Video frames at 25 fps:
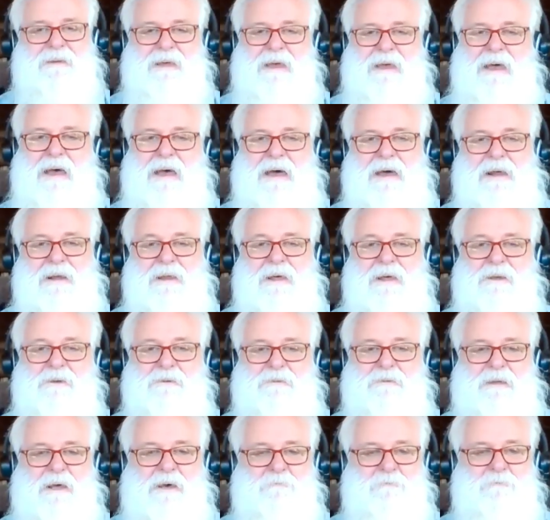Yeah,
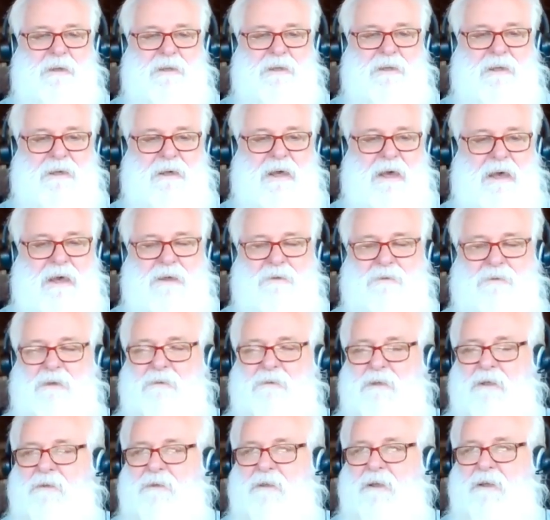it definitely has. I
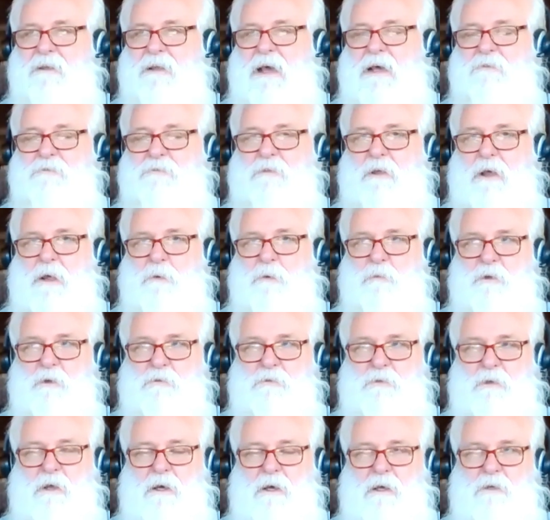think the last time we
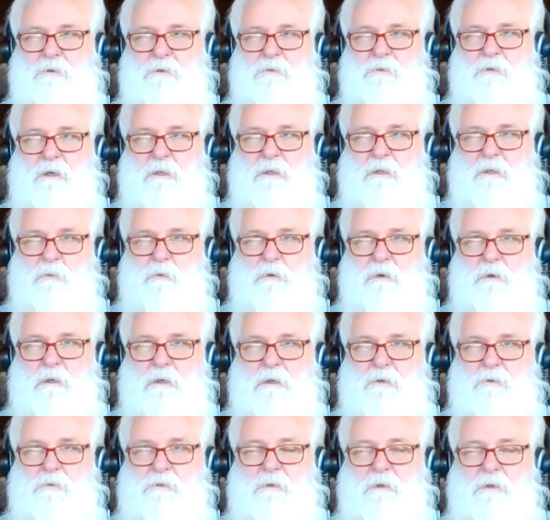saw each other
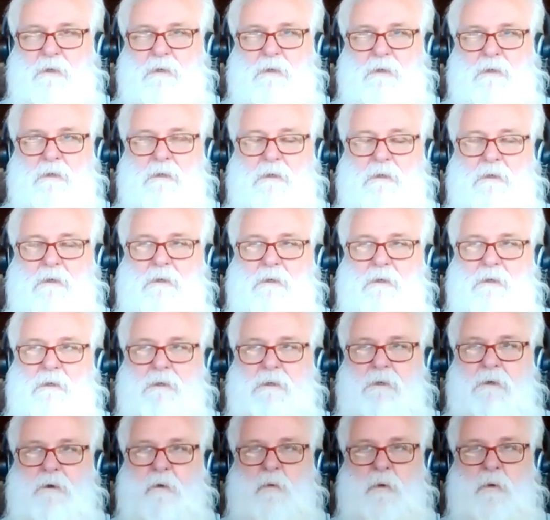was,
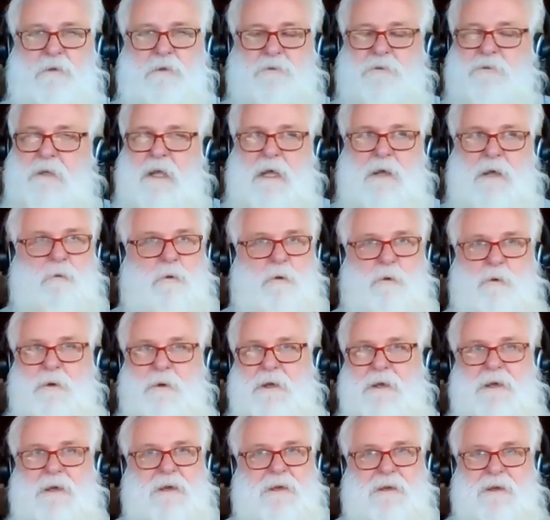what state were we in?